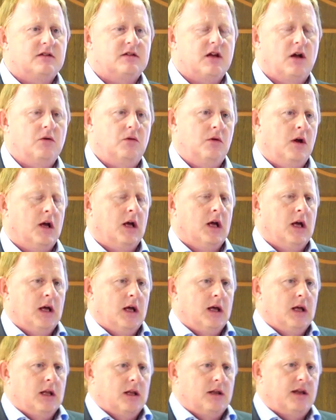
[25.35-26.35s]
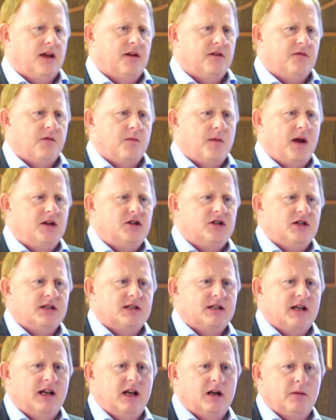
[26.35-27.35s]
So the information
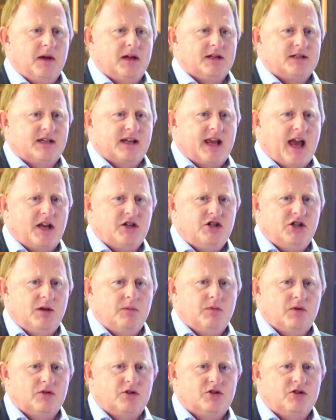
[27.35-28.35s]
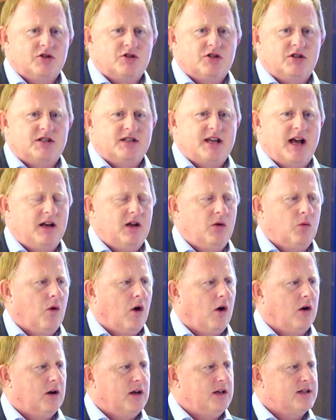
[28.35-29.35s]
is a little bit sketchy, but just to tell you
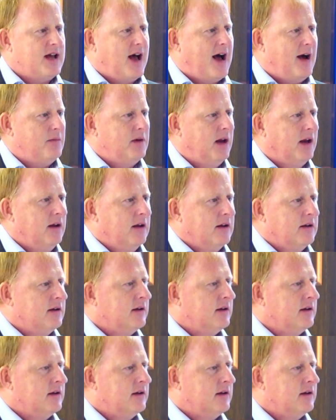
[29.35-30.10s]
what is happening.